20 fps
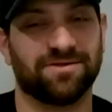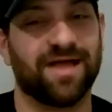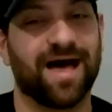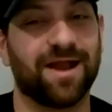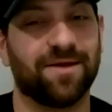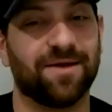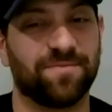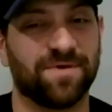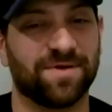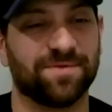
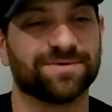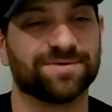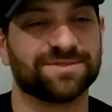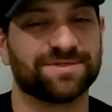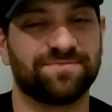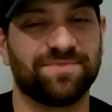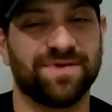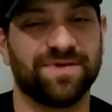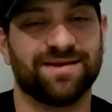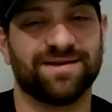lot of people's
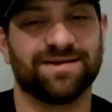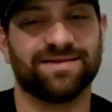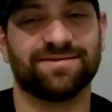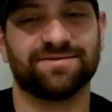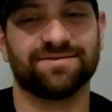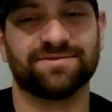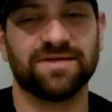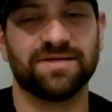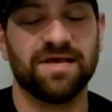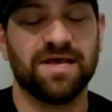opinion,
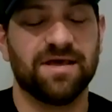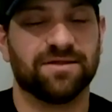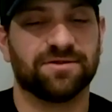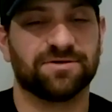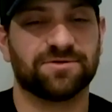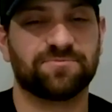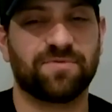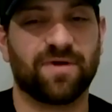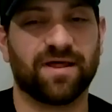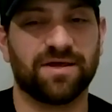there's
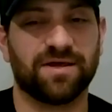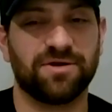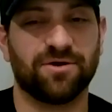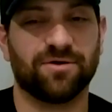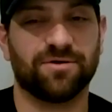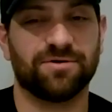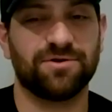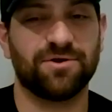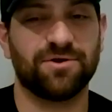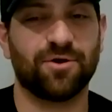probably
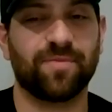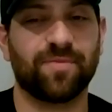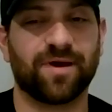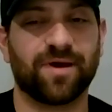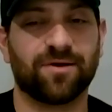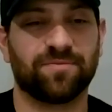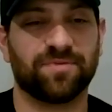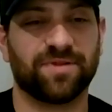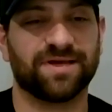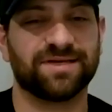no
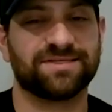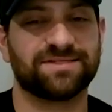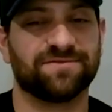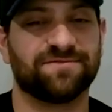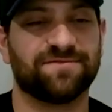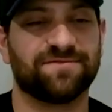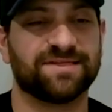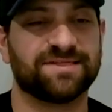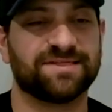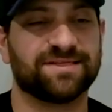better place to
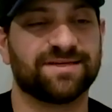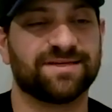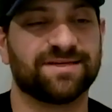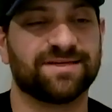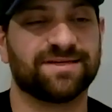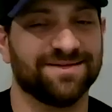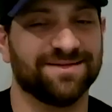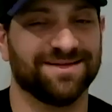visit.